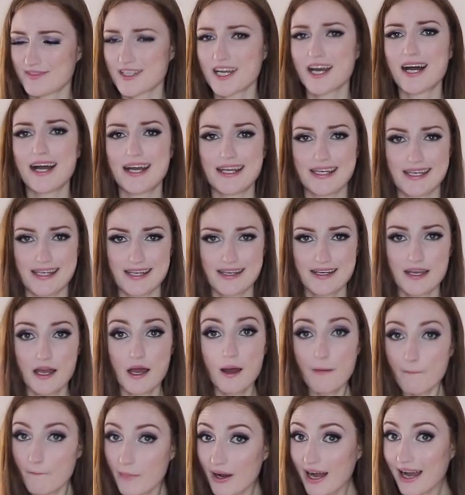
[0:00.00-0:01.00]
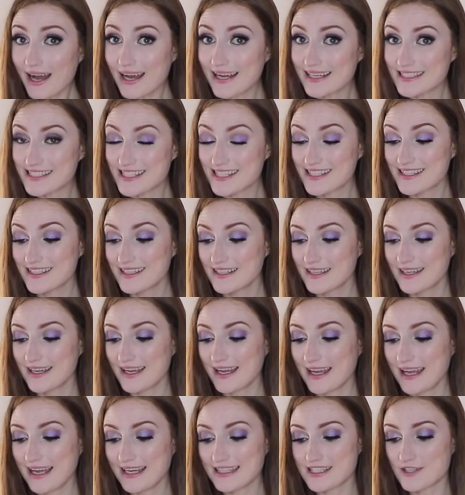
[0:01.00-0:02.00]
tiny. But
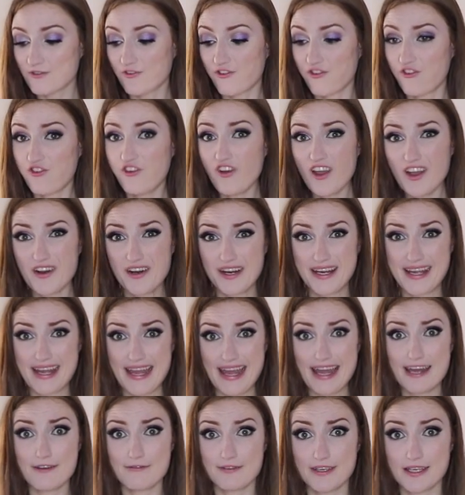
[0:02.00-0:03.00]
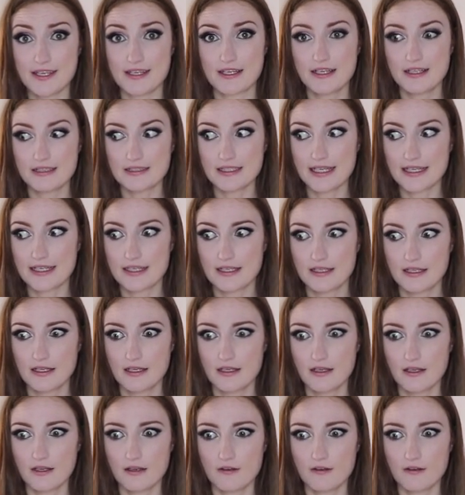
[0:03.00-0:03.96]
it's very heavy. Like